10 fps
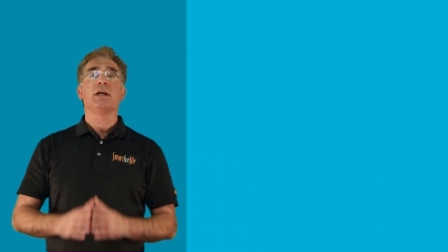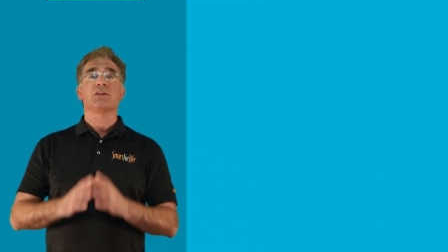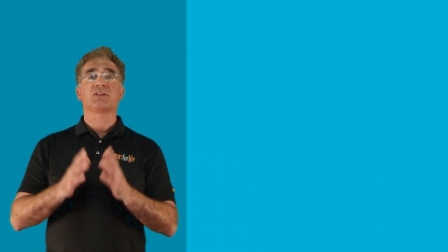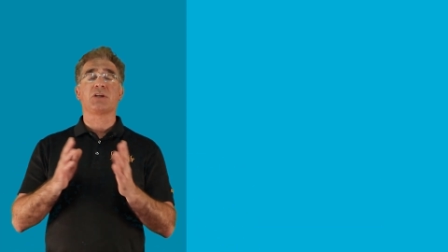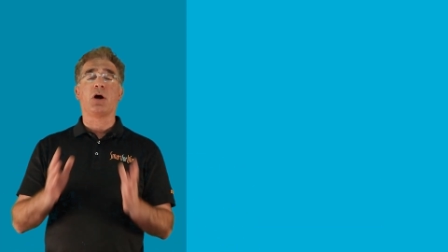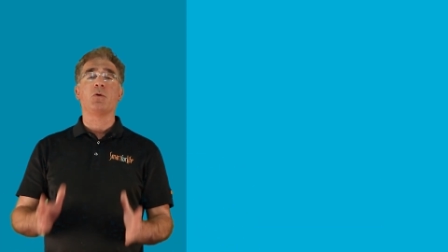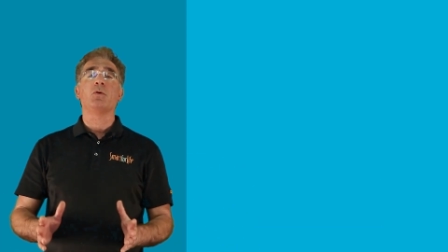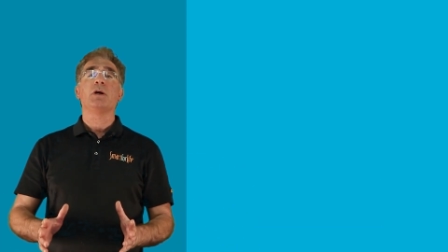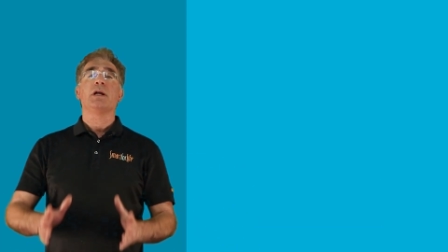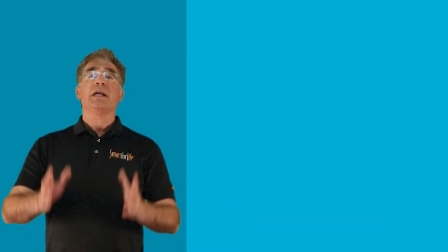
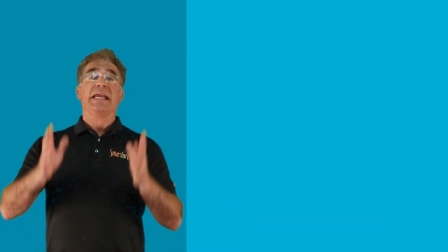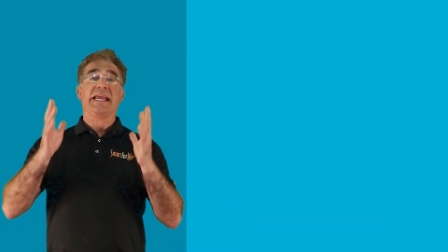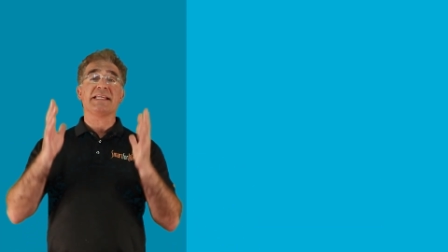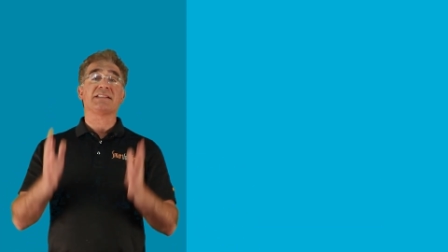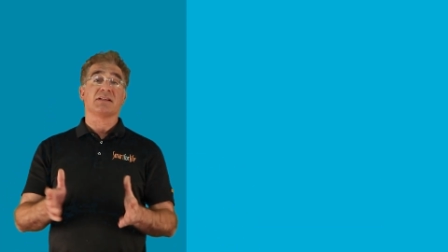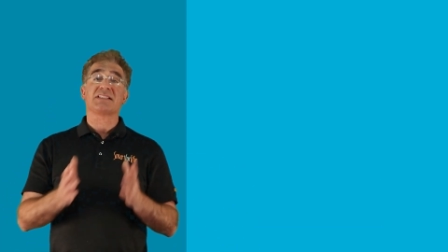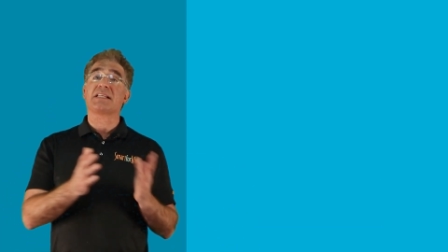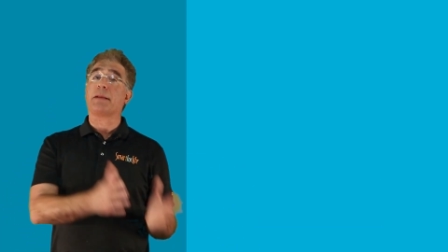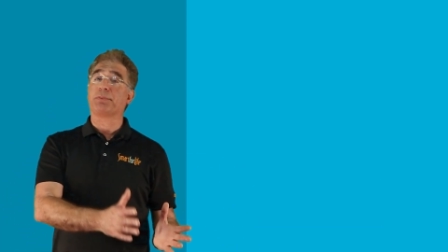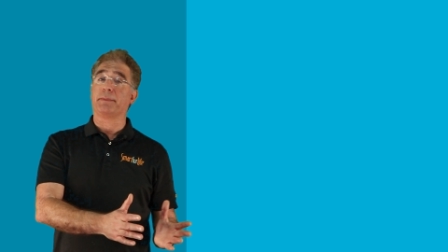So, is there a
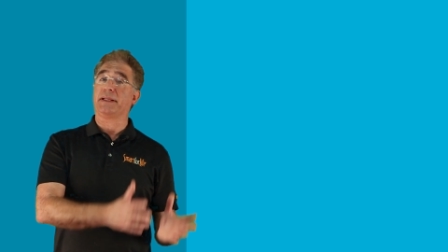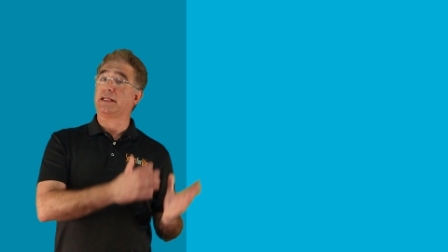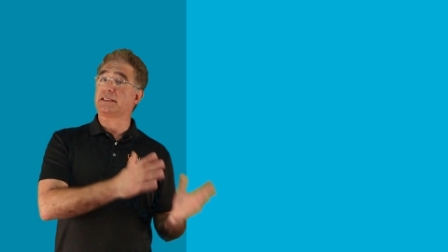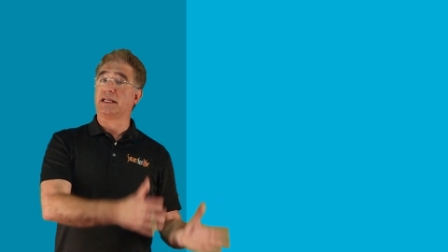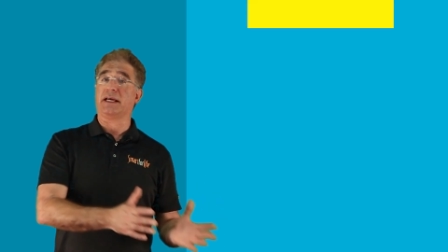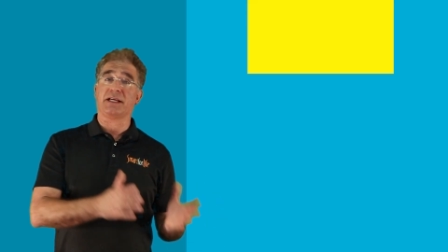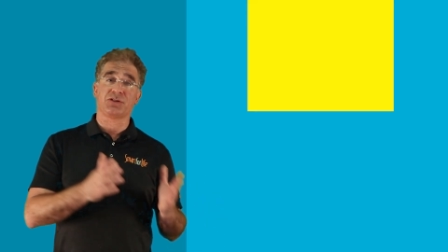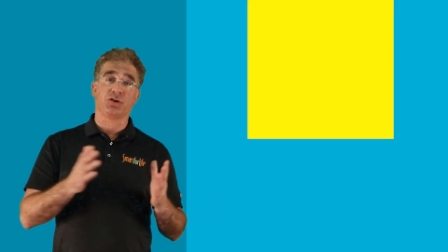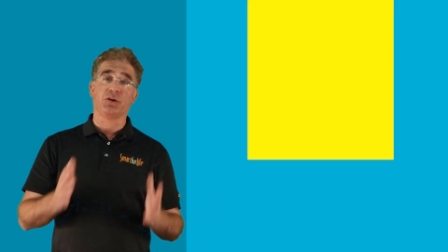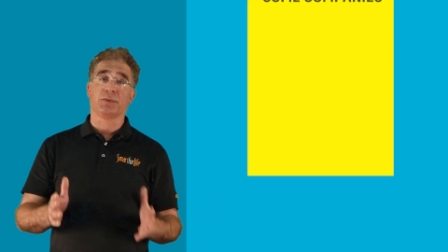supplement that can
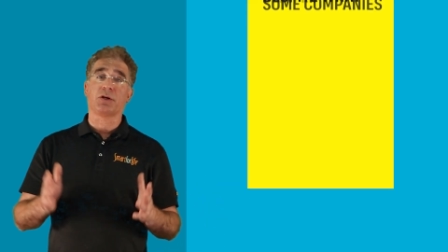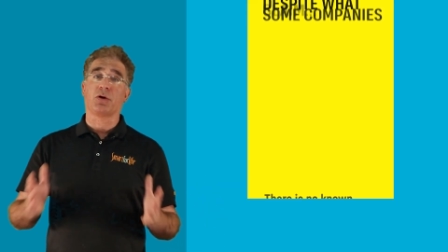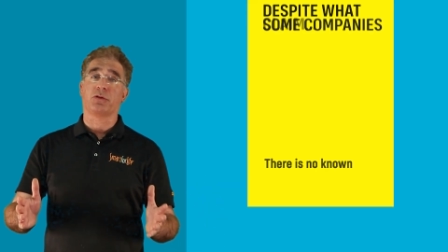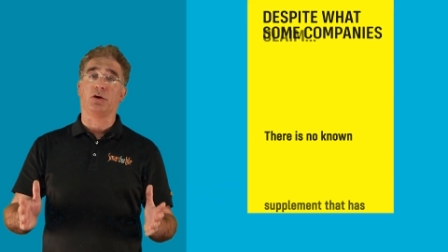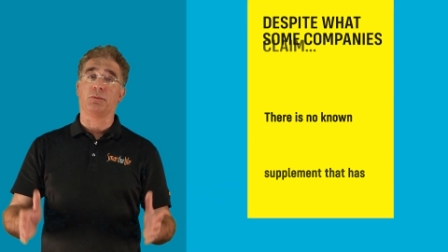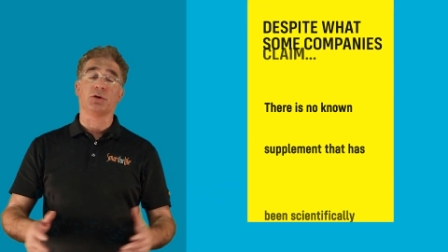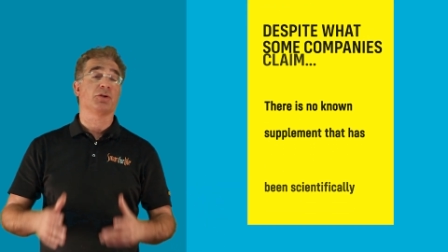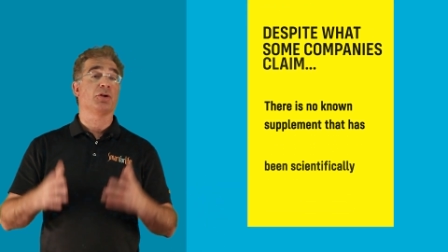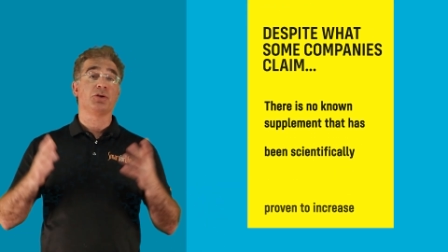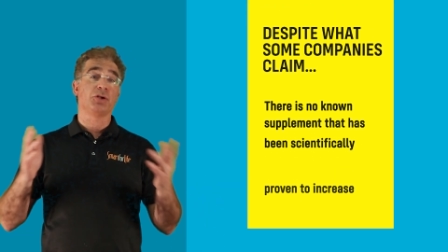raise your human growth
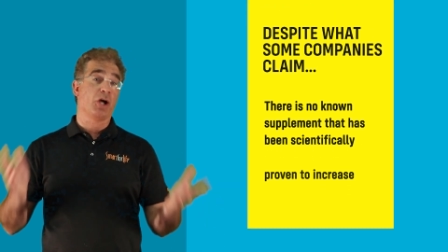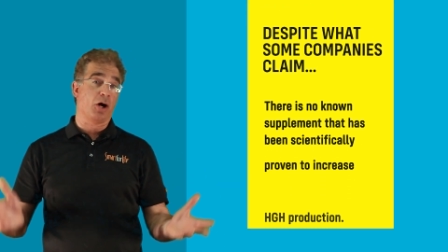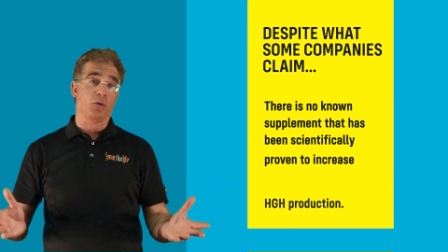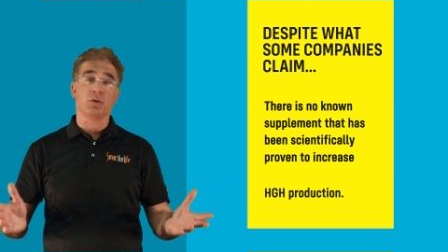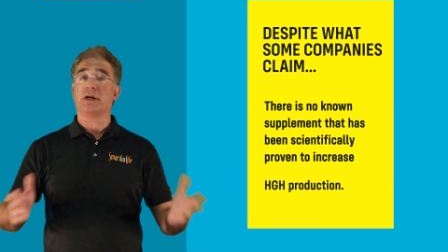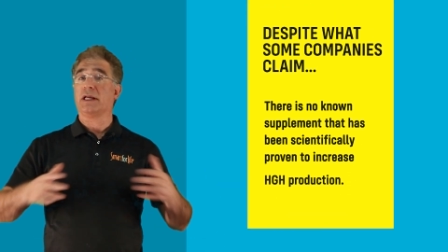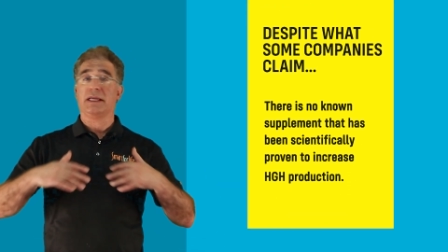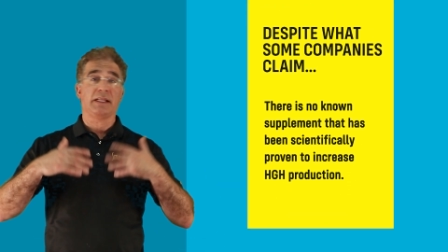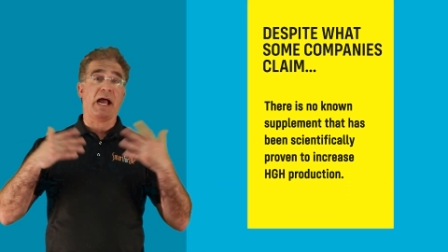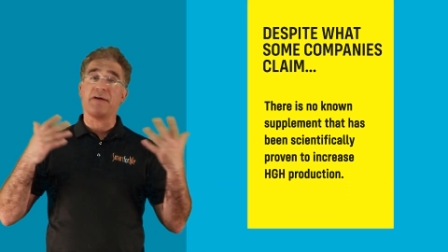hormone? No.
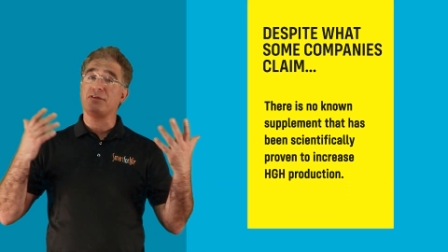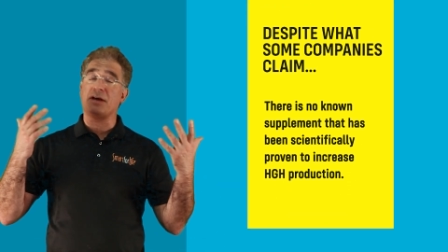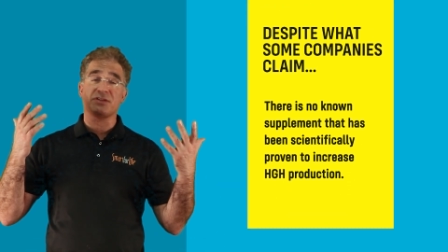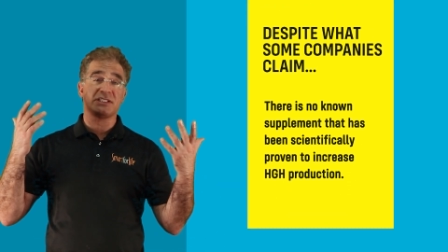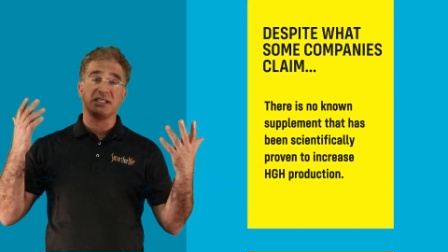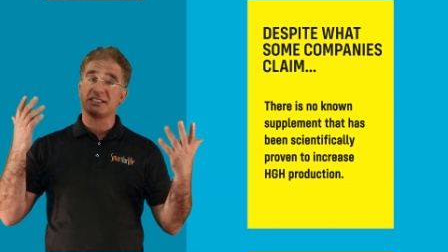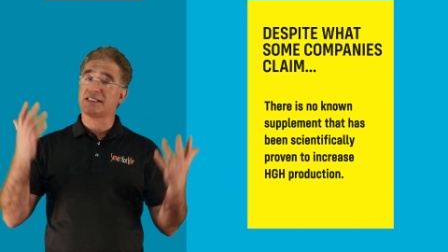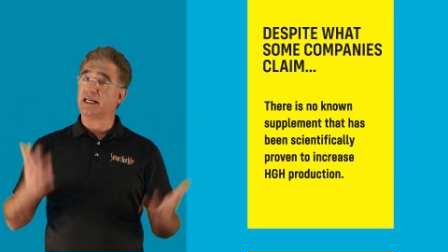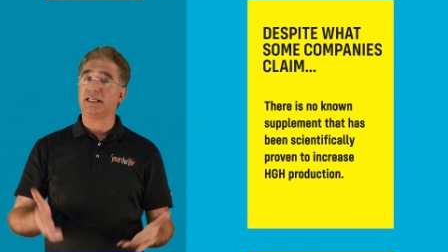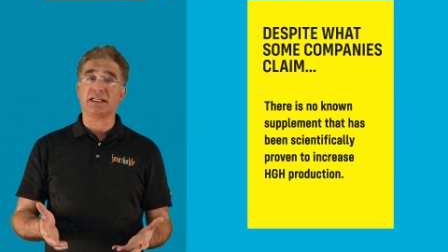I've never seen a
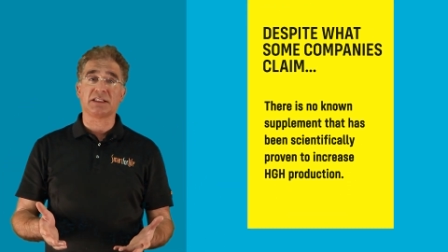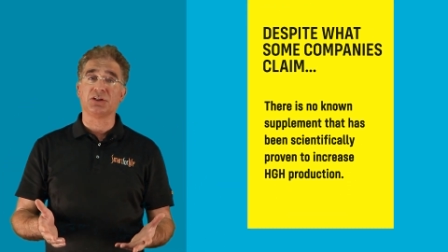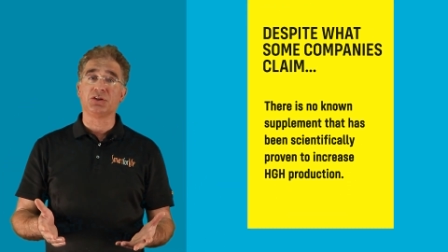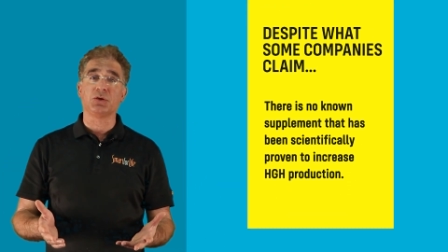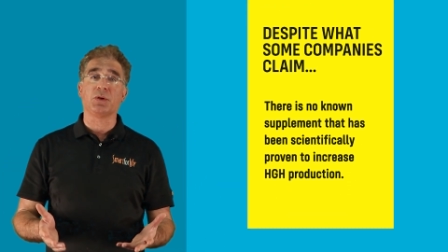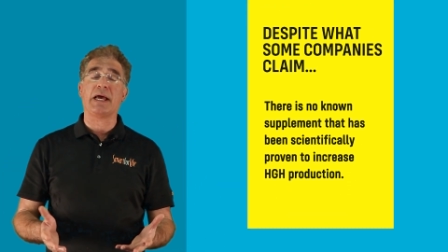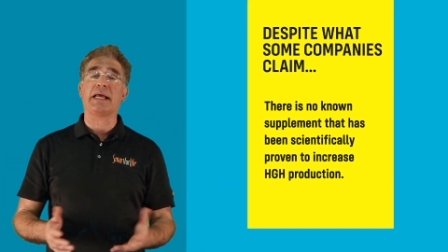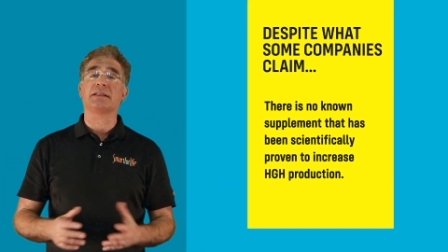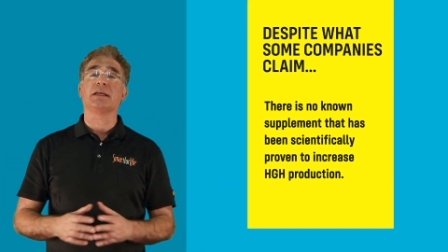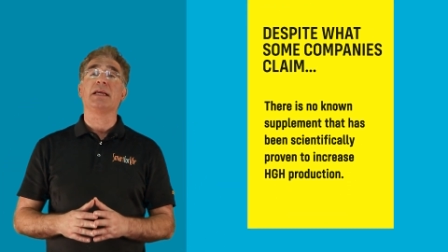study that can do
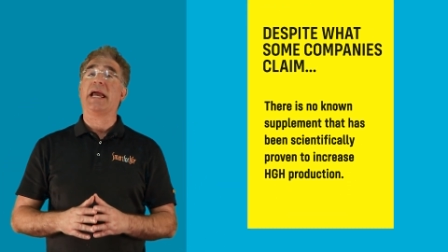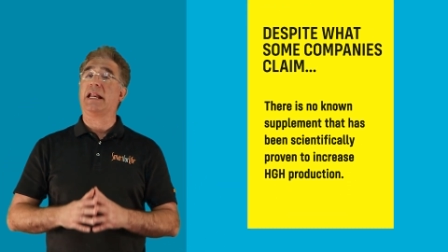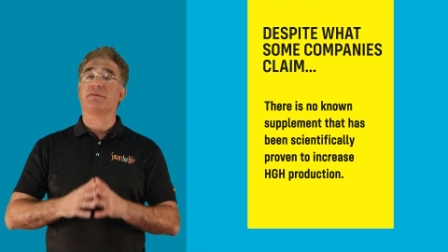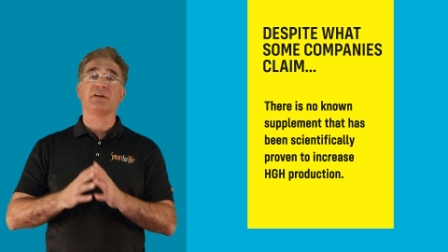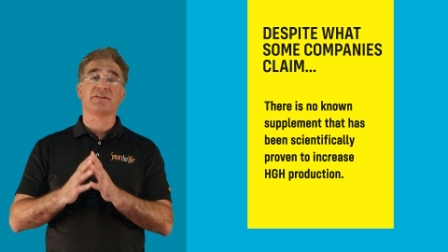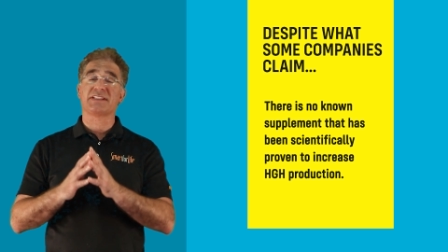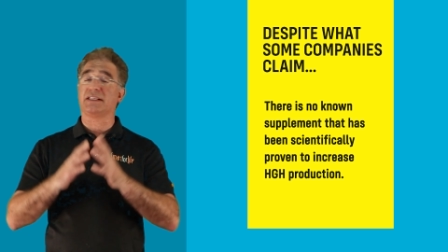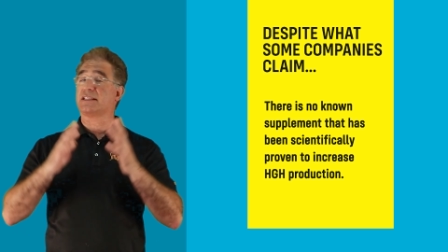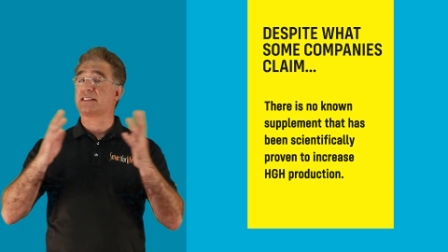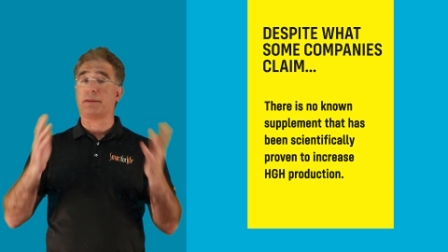that, and I've never
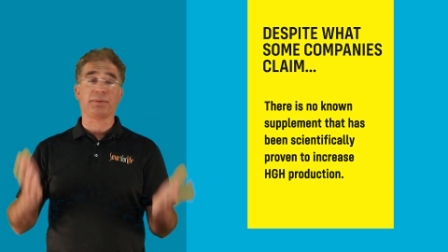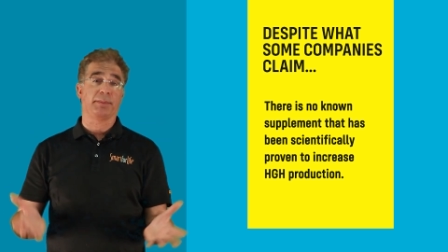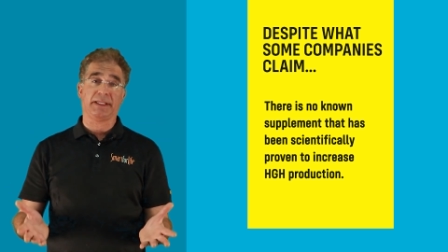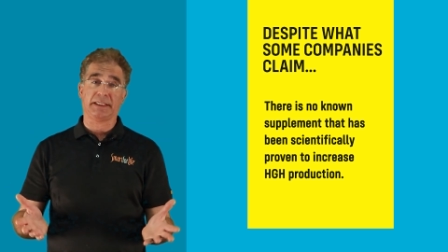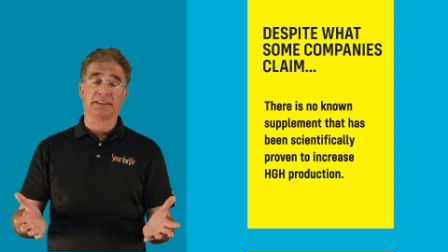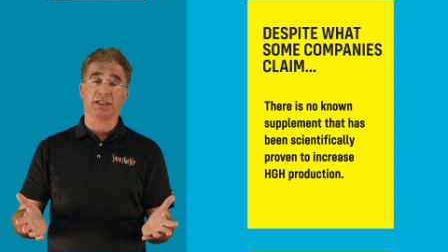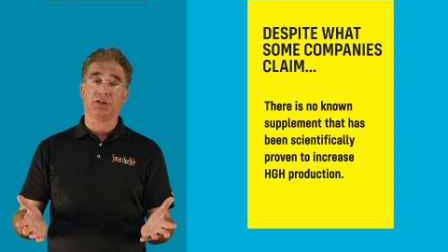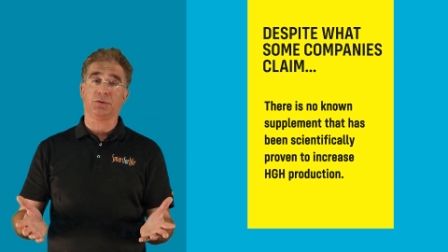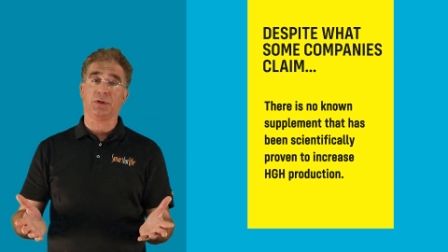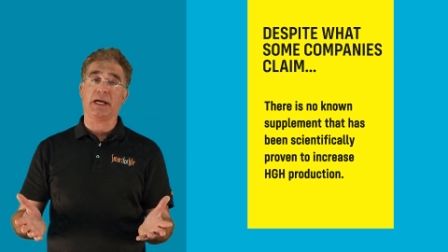seen a supplement that
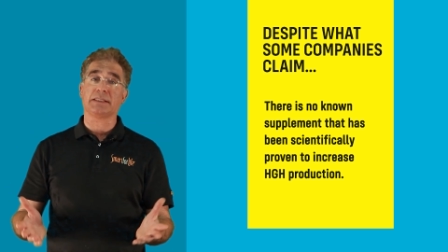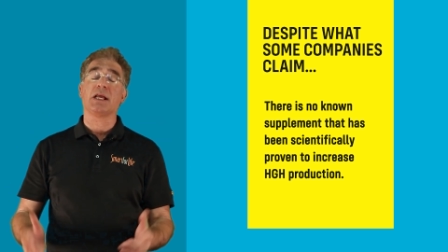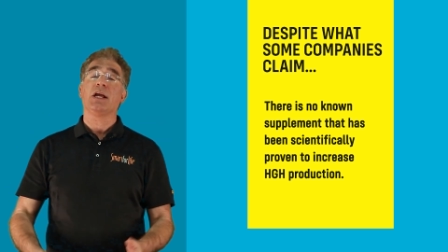can do that.